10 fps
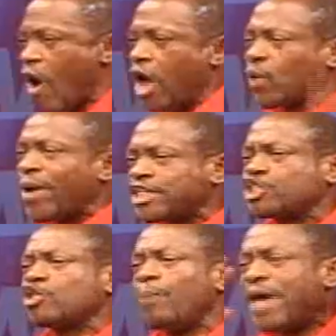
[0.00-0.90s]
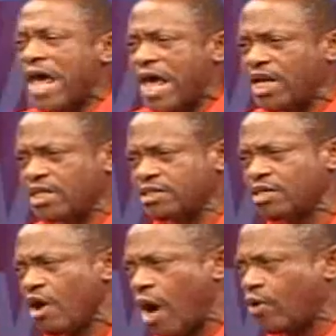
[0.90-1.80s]
on which to build
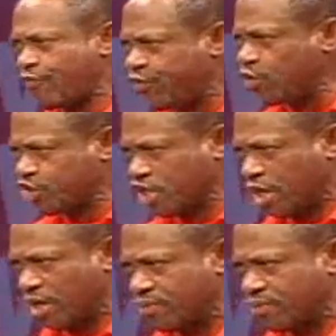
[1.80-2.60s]
our future.